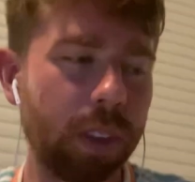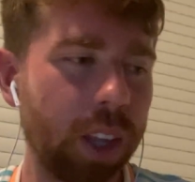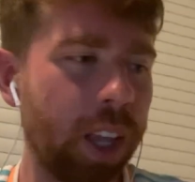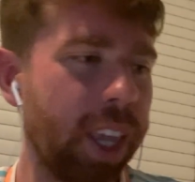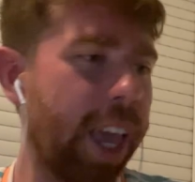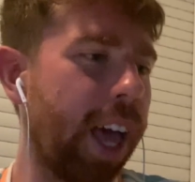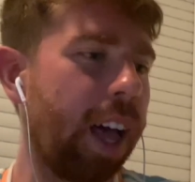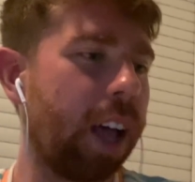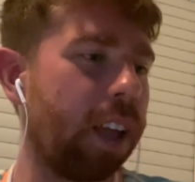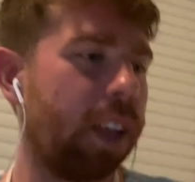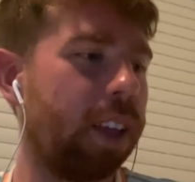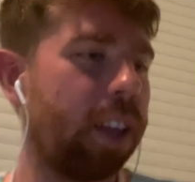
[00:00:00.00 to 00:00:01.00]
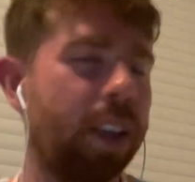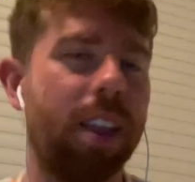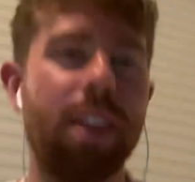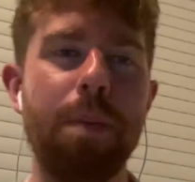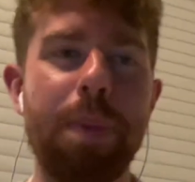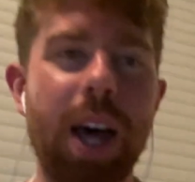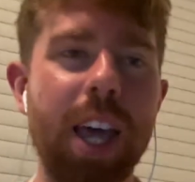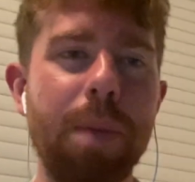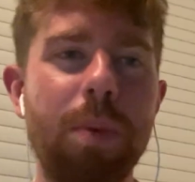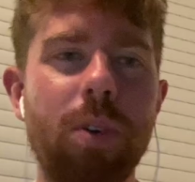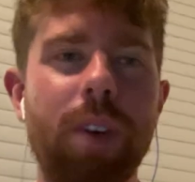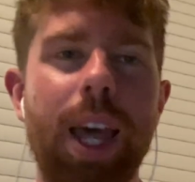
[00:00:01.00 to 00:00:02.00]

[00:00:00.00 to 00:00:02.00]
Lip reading: yeah, the Bible,